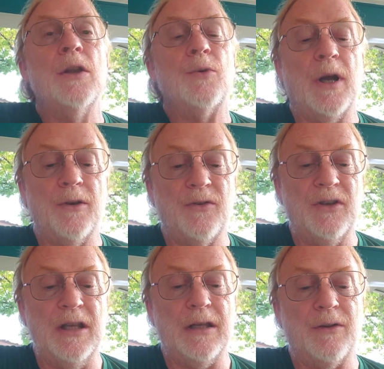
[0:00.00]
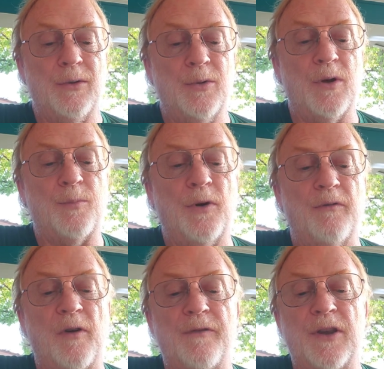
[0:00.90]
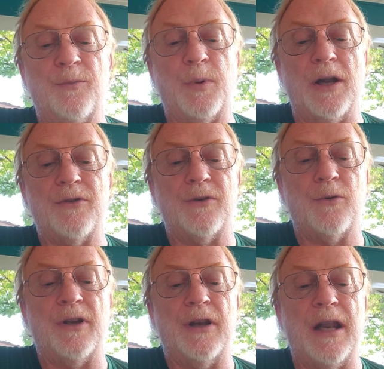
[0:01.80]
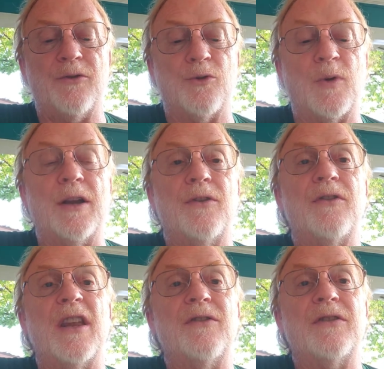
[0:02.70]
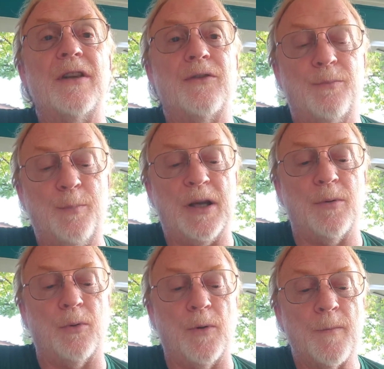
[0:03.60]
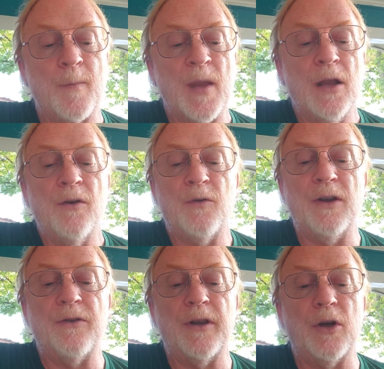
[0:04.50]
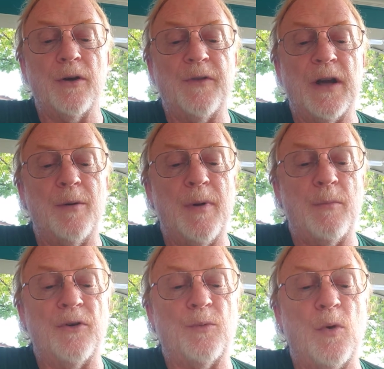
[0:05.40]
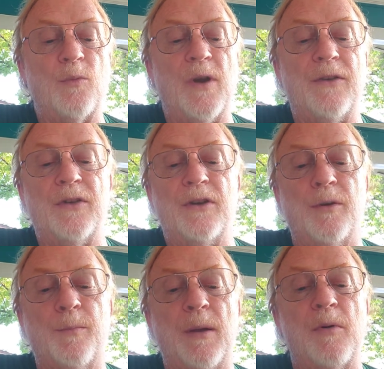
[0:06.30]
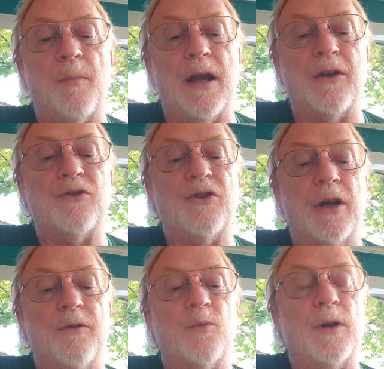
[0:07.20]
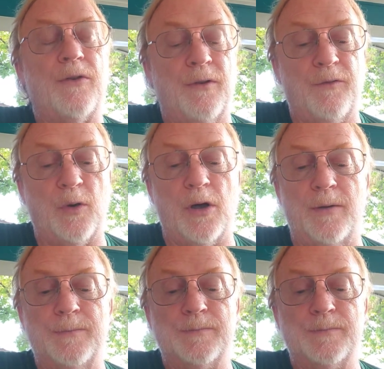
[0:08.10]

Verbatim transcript: Trying to sneak through approval of this project during a national crisis is despicable. Friends of the Earth and our members won't rest until Pebble Mine is shelved once and for all.